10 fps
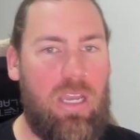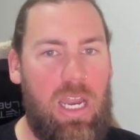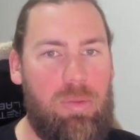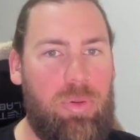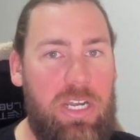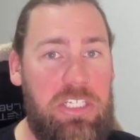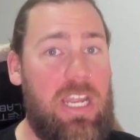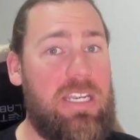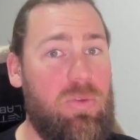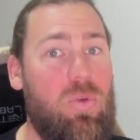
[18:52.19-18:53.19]
I
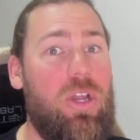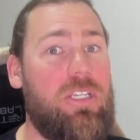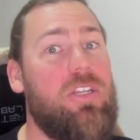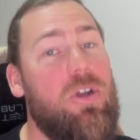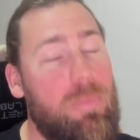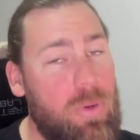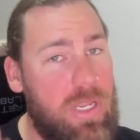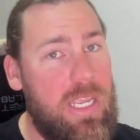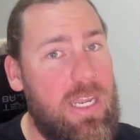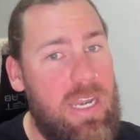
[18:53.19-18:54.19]
appreciate the work that you're
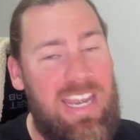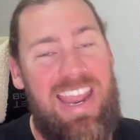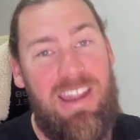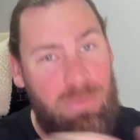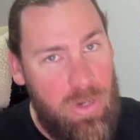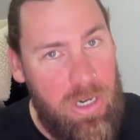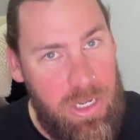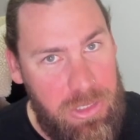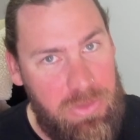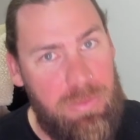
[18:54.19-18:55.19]
putting in, and everyone
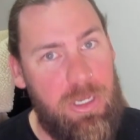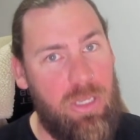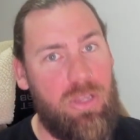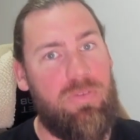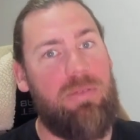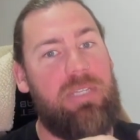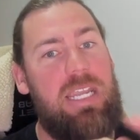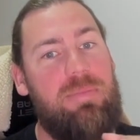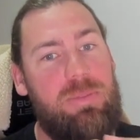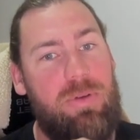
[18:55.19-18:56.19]
else from the Illuvium
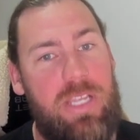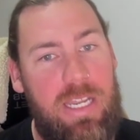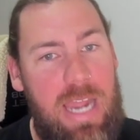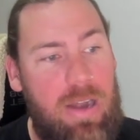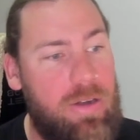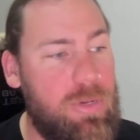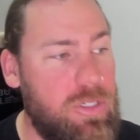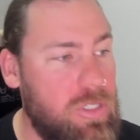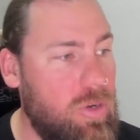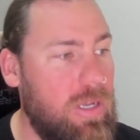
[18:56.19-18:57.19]
team is putting in, Aaron,
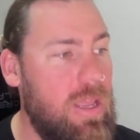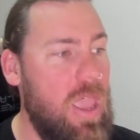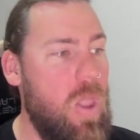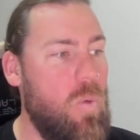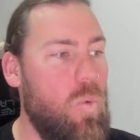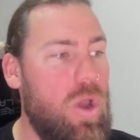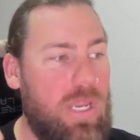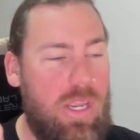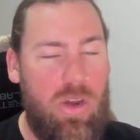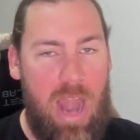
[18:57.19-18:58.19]
because you're
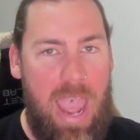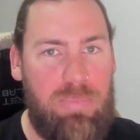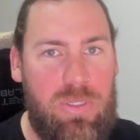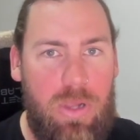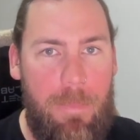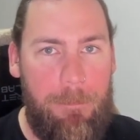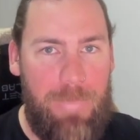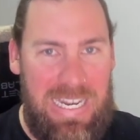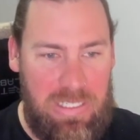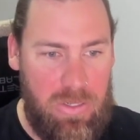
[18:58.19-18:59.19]
working your absolute
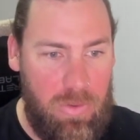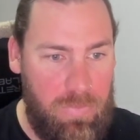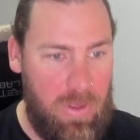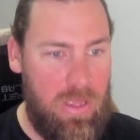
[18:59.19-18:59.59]
butts off.